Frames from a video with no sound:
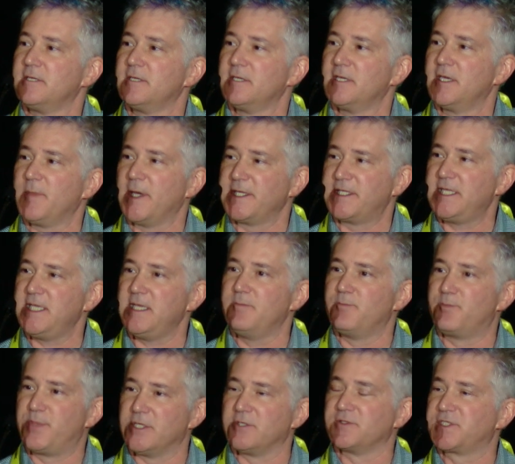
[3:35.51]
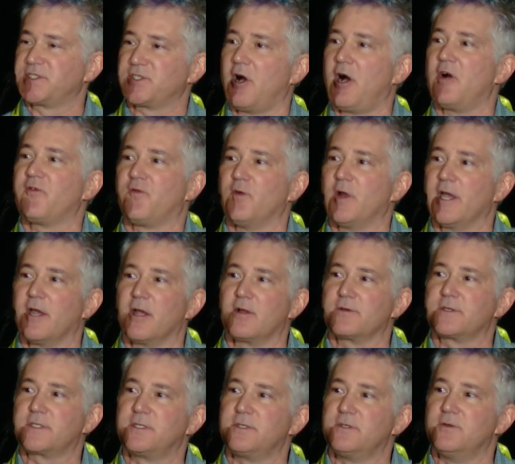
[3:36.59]
And my team builds software
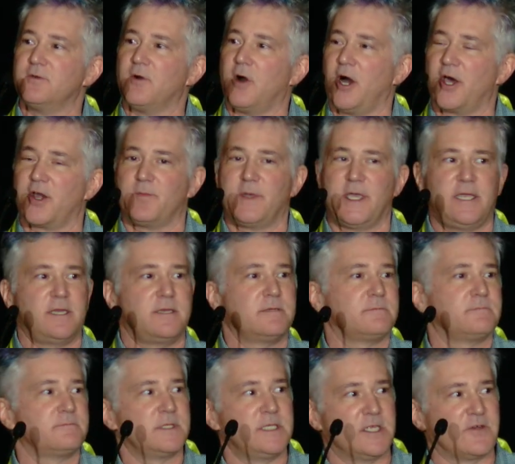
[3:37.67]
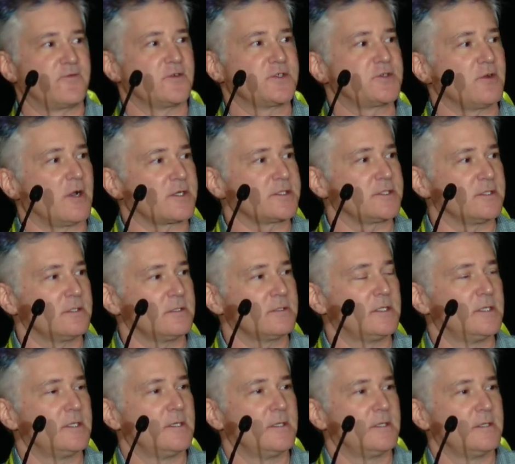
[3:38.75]
to automate infrastructure,
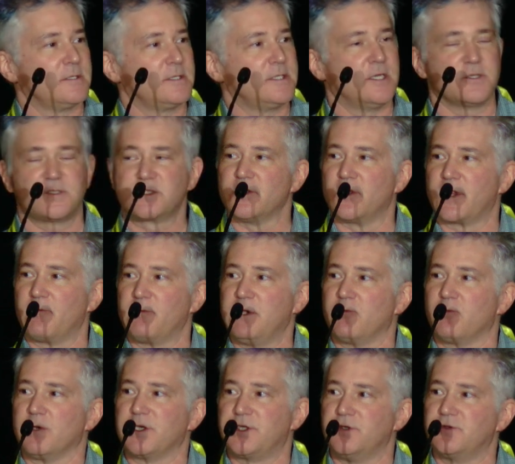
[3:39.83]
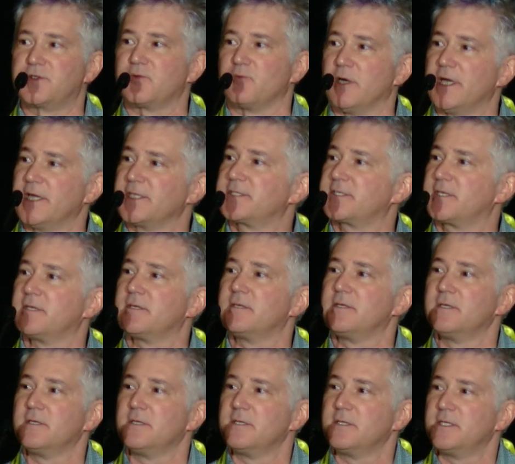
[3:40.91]
so that we reduce risk,
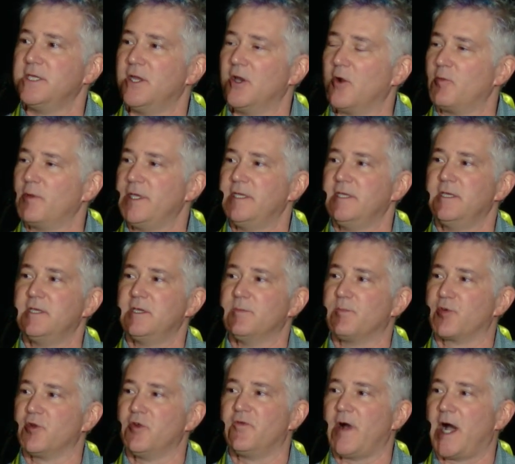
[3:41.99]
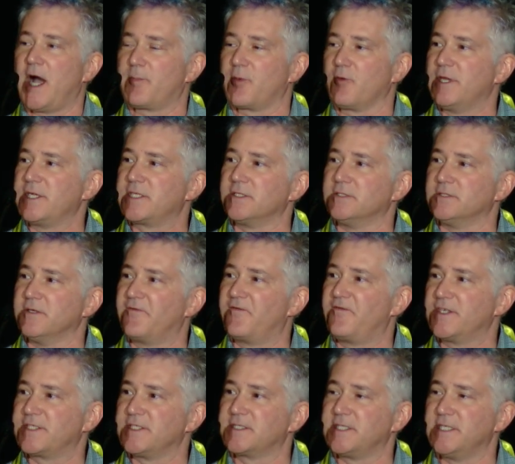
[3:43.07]
we improve operational
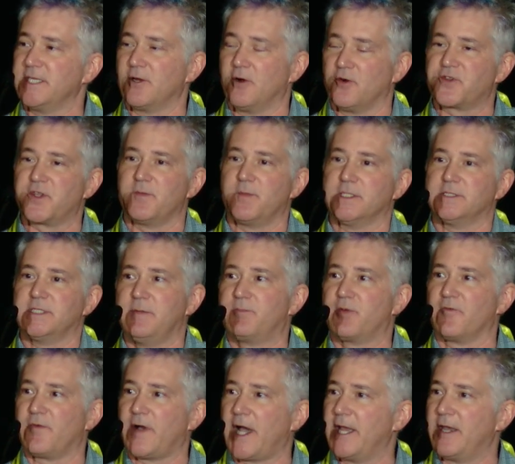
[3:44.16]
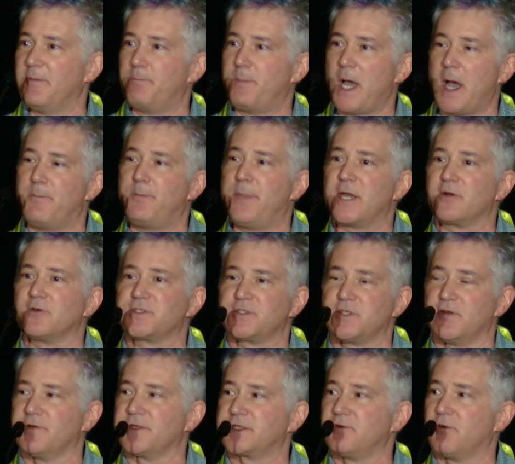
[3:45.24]
efficiency and ultimately provide a better
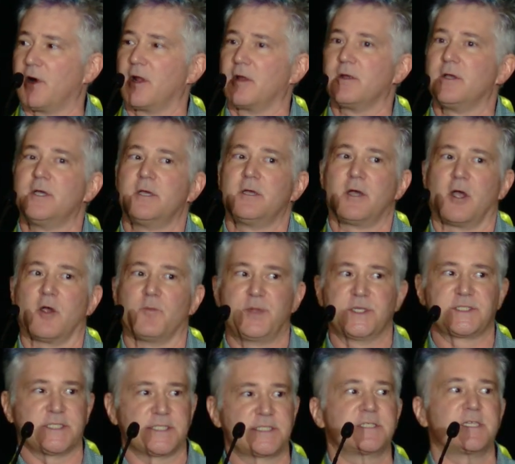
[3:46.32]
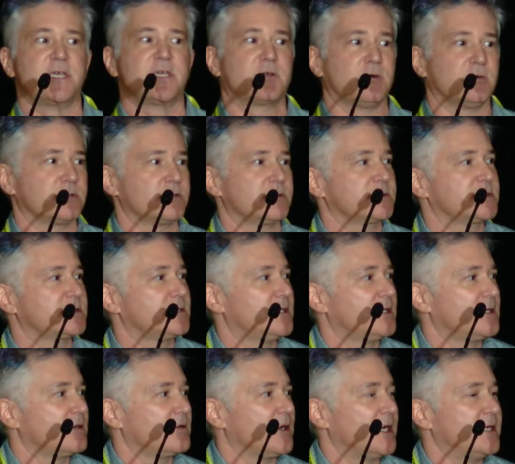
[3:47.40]
service to our business stakeholders,
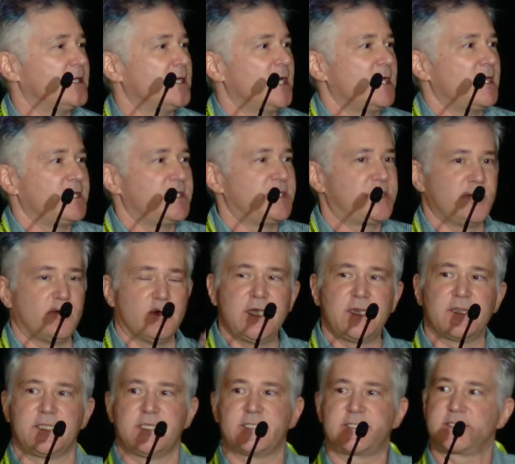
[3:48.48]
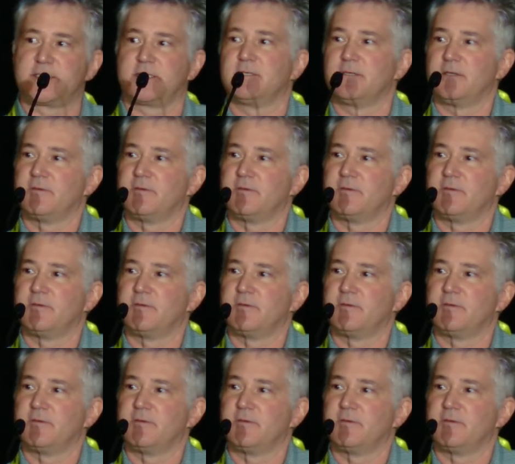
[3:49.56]
right? Doing this